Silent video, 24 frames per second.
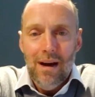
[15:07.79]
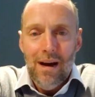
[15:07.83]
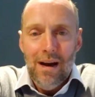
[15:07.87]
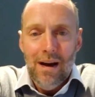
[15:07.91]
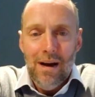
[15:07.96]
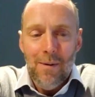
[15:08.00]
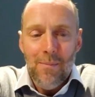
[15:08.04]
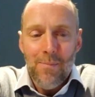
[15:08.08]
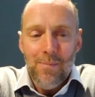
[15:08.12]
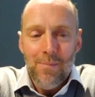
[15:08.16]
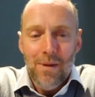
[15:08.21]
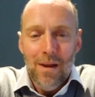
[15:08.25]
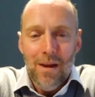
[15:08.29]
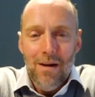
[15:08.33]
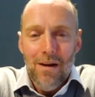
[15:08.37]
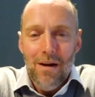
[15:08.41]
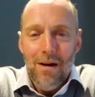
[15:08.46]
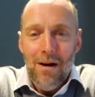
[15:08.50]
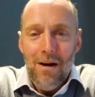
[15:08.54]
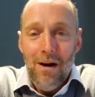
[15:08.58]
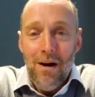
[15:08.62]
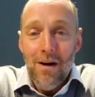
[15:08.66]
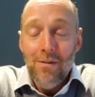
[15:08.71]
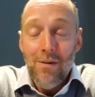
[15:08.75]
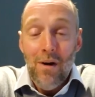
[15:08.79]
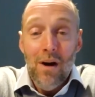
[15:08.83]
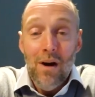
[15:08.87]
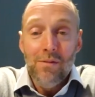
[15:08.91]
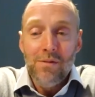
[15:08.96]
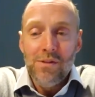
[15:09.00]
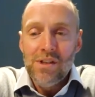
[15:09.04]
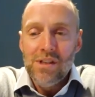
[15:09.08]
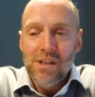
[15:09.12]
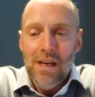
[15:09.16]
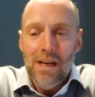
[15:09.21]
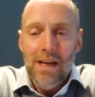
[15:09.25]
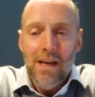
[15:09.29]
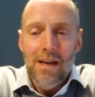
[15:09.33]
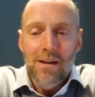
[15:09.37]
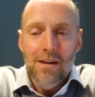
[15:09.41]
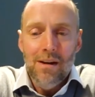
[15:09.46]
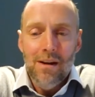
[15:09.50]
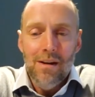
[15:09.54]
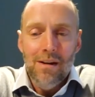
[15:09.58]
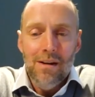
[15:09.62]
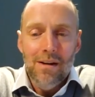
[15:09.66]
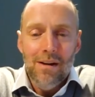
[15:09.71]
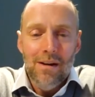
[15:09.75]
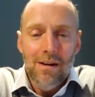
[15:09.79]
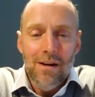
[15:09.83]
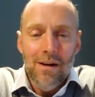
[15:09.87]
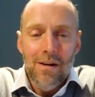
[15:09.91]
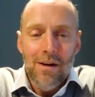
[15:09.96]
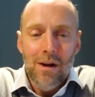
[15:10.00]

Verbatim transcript: Um, I've I've seen uh,